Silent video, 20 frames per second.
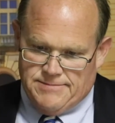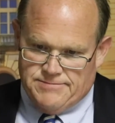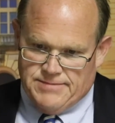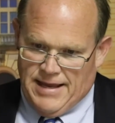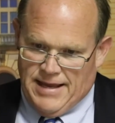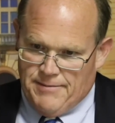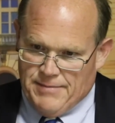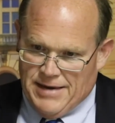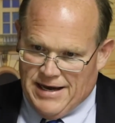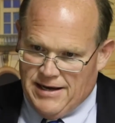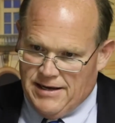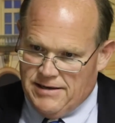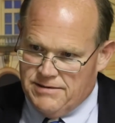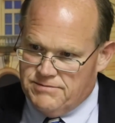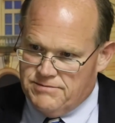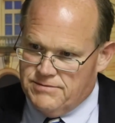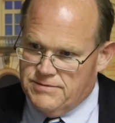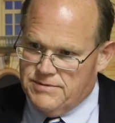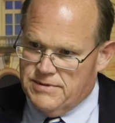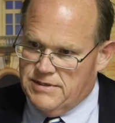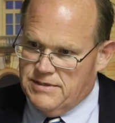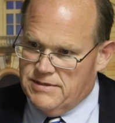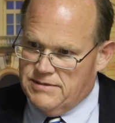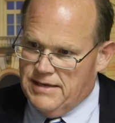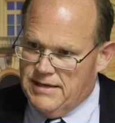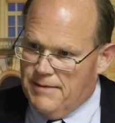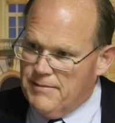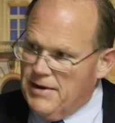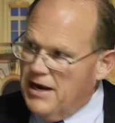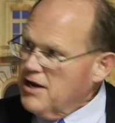Am I
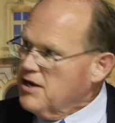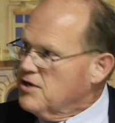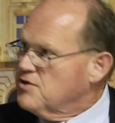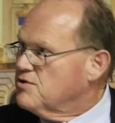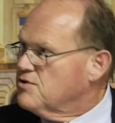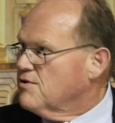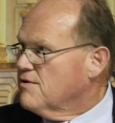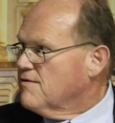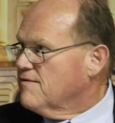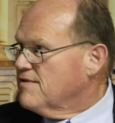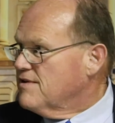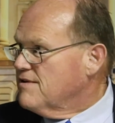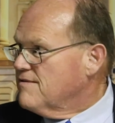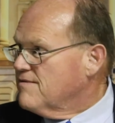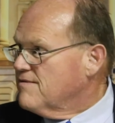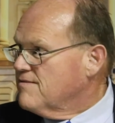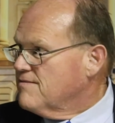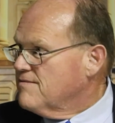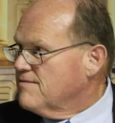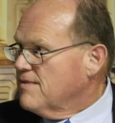conservative?